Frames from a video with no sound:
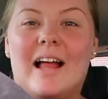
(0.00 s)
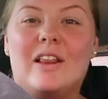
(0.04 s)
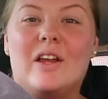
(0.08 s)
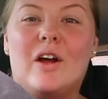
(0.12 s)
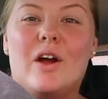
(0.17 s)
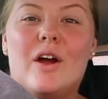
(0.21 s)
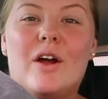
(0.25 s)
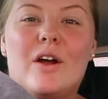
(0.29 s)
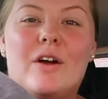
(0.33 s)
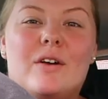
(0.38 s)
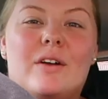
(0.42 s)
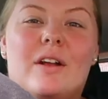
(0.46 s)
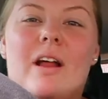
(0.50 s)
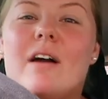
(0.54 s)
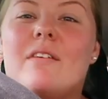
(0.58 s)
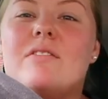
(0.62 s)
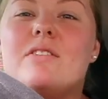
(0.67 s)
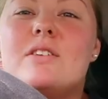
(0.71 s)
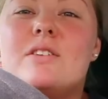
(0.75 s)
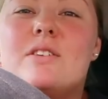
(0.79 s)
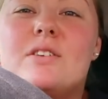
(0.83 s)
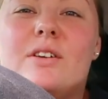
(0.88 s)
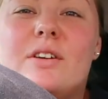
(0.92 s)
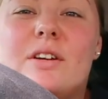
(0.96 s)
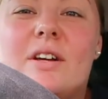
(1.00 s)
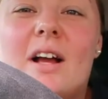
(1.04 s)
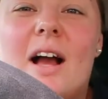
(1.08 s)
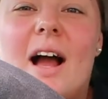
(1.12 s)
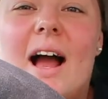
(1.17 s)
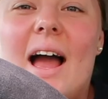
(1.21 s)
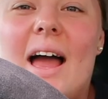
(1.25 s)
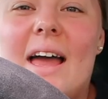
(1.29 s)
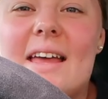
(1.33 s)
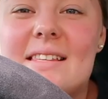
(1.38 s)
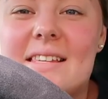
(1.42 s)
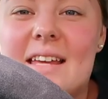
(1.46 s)
Hello, good afternoon
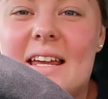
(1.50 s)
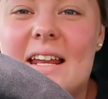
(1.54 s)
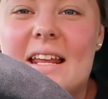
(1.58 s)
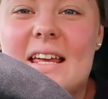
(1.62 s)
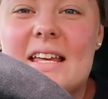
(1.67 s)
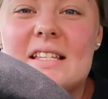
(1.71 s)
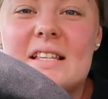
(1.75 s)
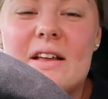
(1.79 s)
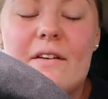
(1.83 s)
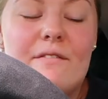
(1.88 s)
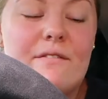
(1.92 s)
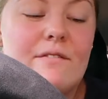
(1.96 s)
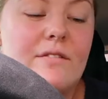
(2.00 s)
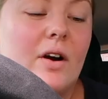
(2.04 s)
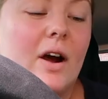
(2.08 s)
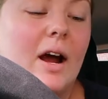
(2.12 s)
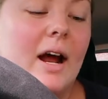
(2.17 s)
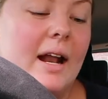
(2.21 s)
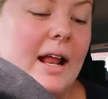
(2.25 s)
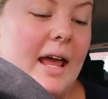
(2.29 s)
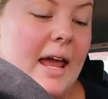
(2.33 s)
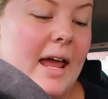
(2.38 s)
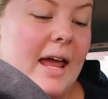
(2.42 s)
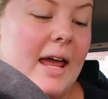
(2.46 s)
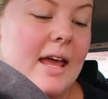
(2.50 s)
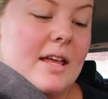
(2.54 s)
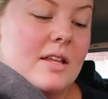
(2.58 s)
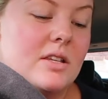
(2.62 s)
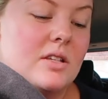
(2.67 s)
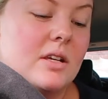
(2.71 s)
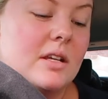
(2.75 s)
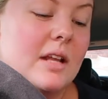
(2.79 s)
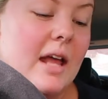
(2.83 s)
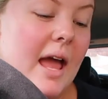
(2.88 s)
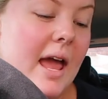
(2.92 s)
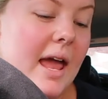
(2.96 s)
guys. It is Friday
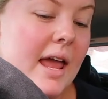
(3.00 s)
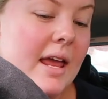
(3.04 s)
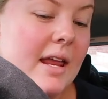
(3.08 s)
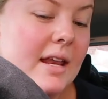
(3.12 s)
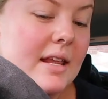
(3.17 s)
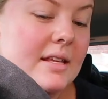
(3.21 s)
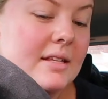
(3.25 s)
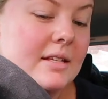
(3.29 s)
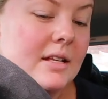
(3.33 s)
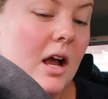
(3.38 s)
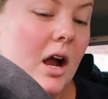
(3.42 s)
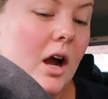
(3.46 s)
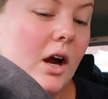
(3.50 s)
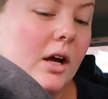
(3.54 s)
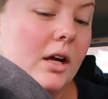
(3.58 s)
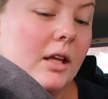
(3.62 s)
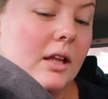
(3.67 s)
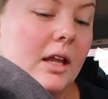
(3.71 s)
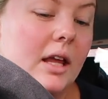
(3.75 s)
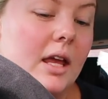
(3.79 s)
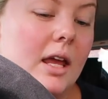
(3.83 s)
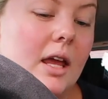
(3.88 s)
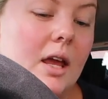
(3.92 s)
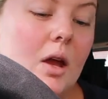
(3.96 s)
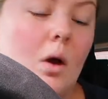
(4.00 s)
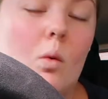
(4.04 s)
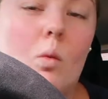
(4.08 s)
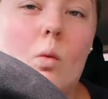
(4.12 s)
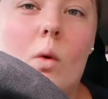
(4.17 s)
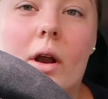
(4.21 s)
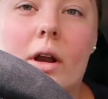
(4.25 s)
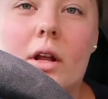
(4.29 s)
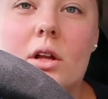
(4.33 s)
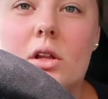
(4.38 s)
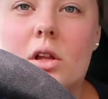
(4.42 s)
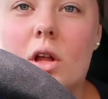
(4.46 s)
today. It is currently
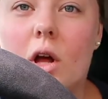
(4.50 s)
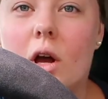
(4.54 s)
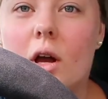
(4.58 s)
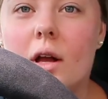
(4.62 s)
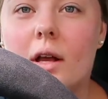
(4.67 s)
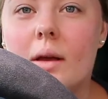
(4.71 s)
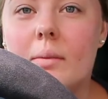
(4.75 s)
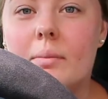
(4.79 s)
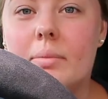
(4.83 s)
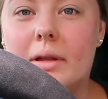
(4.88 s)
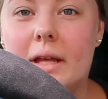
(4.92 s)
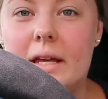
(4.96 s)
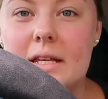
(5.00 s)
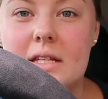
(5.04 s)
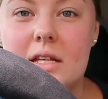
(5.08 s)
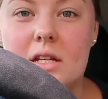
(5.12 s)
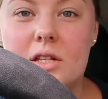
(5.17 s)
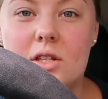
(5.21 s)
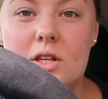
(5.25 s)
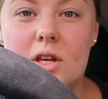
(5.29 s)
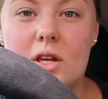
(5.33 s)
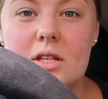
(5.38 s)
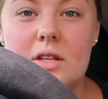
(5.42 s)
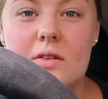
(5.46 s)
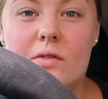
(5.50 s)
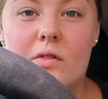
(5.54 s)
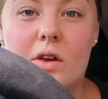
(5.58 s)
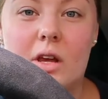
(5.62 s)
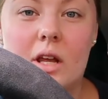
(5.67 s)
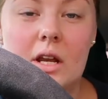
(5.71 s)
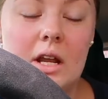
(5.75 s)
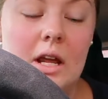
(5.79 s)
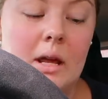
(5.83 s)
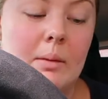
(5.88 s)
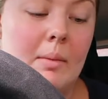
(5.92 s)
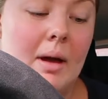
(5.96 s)
1 o'clock. Please excuse if you
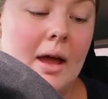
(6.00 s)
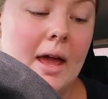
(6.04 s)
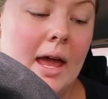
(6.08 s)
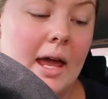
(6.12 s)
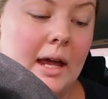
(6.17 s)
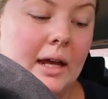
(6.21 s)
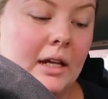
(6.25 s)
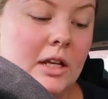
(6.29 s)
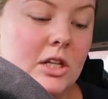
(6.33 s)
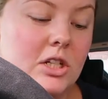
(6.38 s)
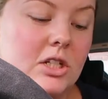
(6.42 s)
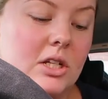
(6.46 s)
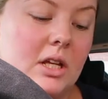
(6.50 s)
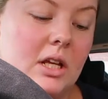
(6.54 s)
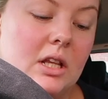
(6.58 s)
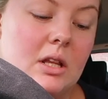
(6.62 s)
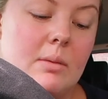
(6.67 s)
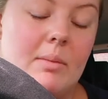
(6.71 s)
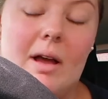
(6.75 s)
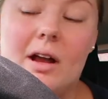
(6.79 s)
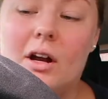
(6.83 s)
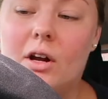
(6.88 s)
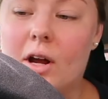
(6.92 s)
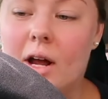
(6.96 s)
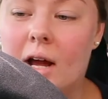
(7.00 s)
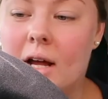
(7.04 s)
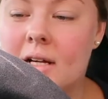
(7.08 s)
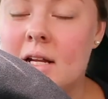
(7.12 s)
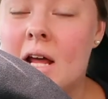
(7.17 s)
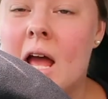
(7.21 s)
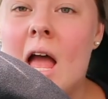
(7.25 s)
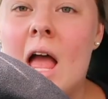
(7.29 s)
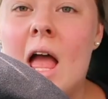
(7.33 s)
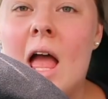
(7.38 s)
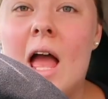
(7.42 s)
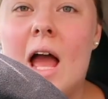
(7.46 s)
can hear my air conditioning in the
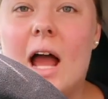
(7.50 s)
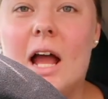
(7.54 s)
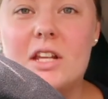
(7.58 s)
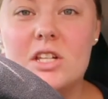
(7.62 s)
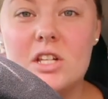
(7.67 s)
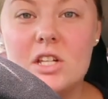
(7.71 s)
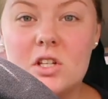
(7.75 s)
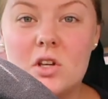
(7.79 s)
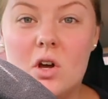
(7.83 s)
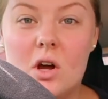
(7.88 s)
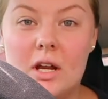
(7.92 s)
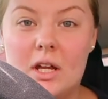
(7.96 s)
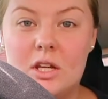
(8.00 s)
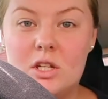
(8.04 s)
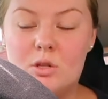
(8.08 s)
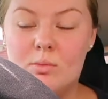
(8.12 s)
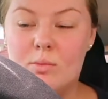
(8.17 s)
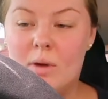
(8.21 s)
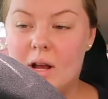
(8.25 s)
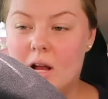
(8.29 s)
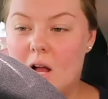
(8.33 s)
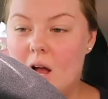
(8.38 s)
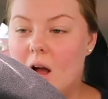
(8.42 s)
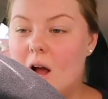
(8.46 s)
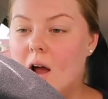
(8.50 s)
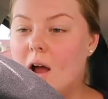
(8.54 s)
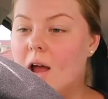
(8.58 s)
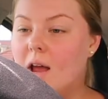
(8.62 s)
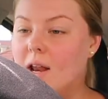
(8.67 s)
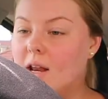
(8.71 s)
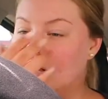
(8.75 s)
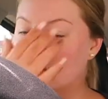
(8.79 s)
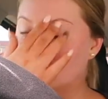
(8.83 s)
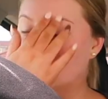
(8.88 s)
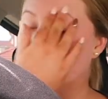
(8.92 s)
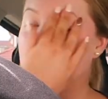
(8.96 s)
background. I just got into my car
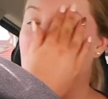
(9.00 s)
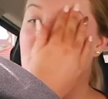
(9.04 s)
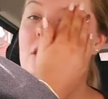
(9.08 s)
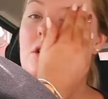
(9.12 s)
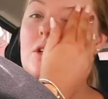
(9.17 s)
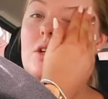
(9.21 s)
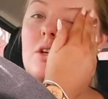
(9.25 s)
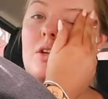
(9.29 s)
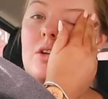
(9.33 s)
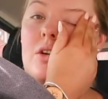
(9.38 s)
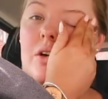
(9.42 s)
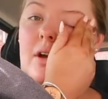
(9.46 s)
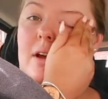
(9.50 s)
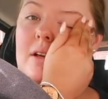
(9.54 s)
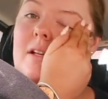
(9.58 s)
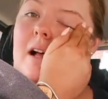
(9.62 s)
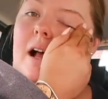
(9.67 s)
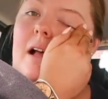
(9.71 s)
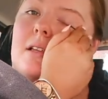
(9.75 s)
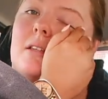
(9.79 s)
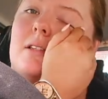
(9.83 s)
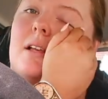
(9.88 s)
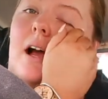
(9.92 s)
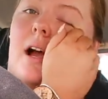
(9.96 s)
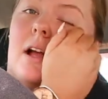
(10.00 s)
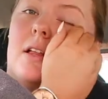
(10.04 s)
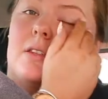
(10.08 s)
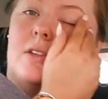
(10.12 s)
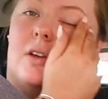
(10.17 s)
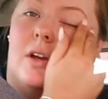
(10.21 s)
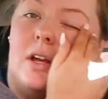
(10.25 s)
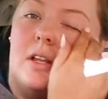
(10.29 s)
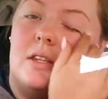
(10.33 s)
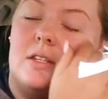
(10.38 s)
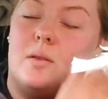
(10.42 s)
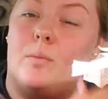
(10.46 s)
and it's 32 degrees outside,
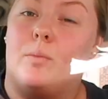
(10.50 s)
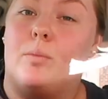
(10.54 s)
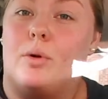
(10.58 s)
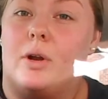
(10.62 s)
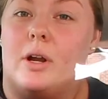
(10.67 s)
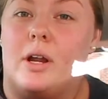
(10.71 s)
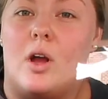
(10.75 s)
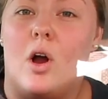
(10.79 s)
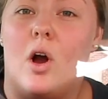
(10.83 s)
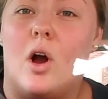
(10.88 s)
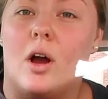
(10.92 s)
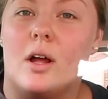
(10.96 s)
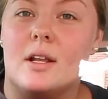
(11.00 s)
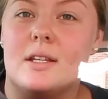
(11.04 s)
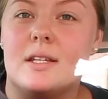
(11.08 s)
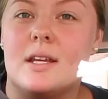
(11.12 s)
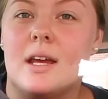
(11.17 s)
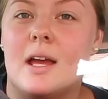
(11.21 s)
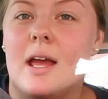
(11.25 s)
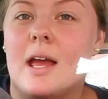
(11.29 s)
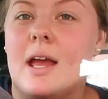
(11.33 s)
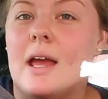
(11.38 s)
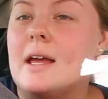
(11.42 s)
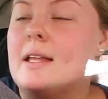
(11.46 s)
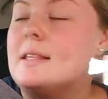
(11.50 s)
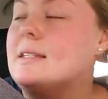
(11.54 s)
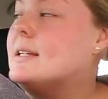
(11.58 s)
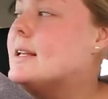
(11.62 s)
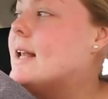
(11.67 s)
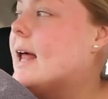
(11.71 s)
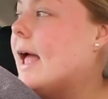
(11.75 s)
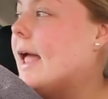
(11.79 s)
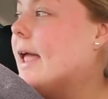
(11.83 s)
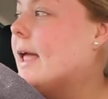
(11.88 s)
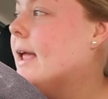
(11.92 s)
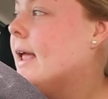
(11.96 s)
so it's pretty hot
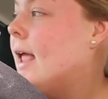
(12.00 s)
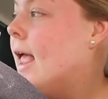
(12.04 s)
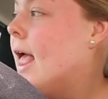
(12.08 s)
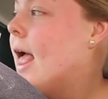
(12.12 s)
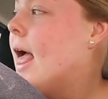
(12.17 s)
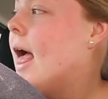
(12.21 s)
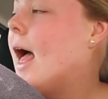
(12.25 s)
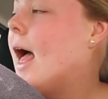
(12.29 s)
today.